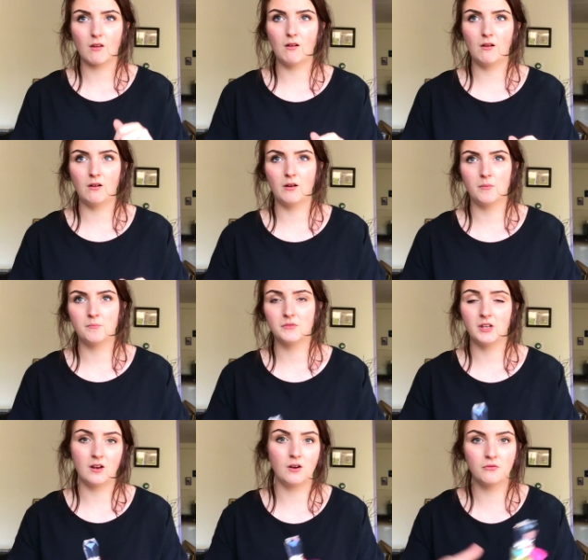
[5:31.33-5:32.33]

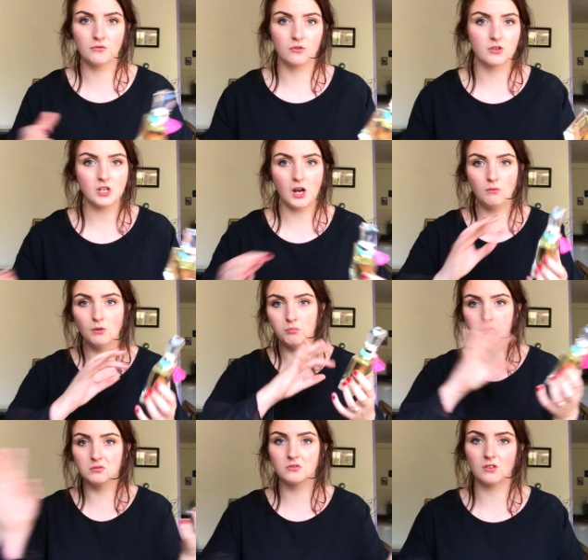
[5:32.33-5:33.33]
Yeah, of course, I will
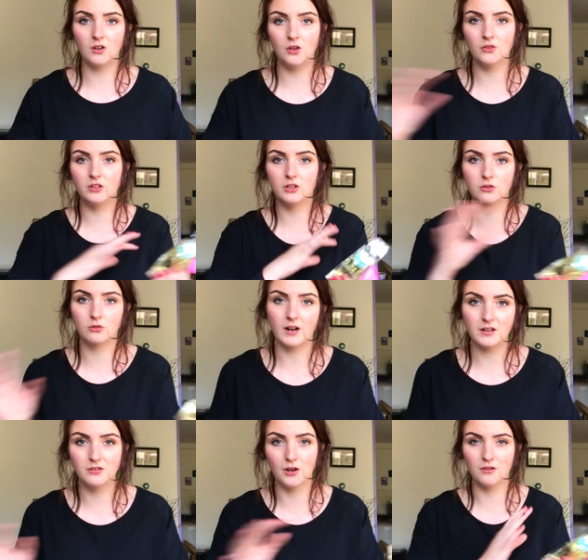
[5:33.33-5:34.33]
put all the
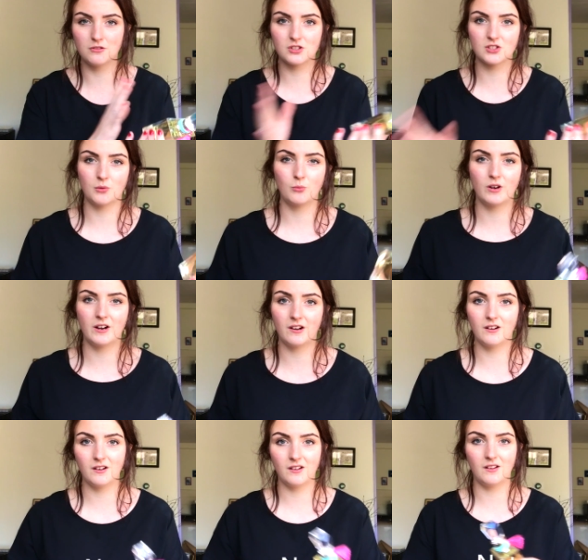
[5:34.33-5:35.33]
correct notes somewhere.